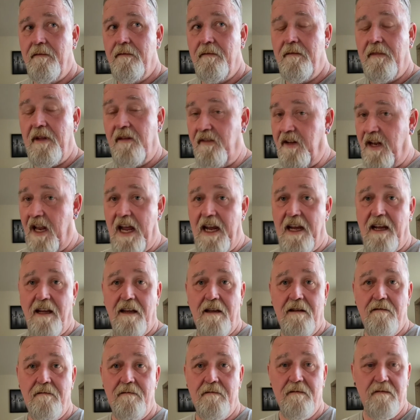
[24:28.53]
If you like
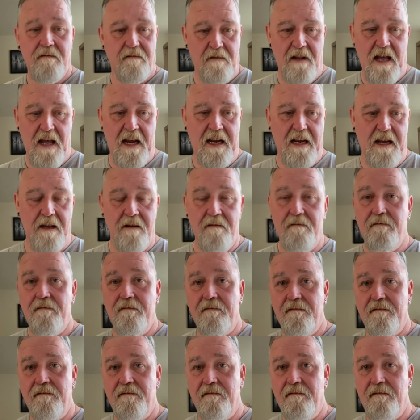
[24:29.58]
it.
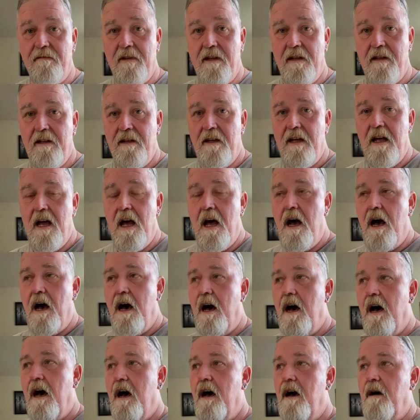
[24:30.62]

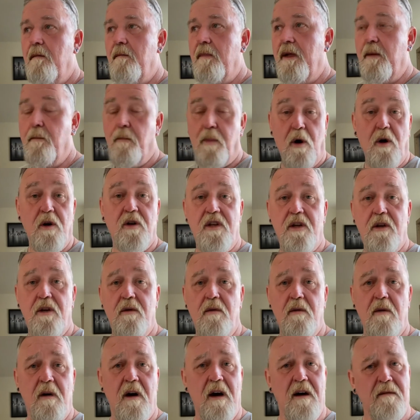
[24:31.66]
In part
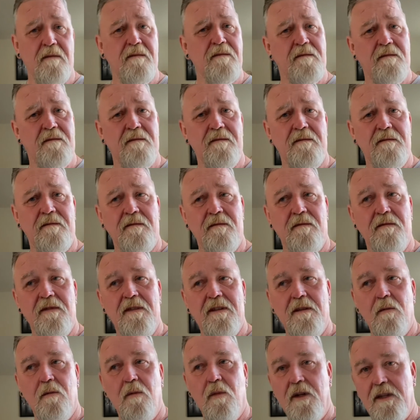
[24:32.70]
2,
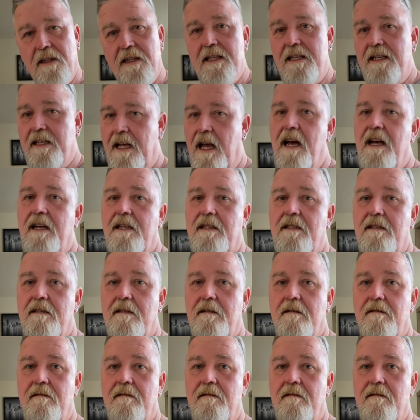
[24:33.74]
we'll discuss